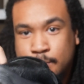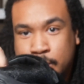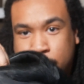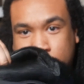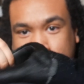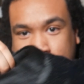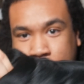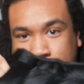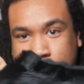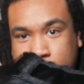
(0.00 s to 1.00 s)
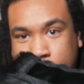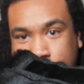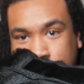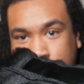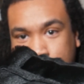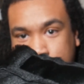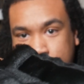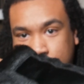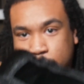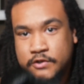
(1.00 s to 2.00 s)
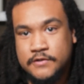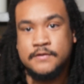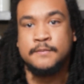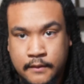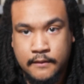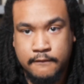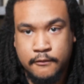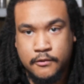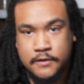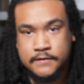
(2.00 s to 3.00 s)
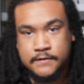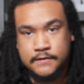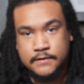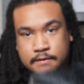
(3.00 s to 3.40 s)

pony hair slippers. Of course,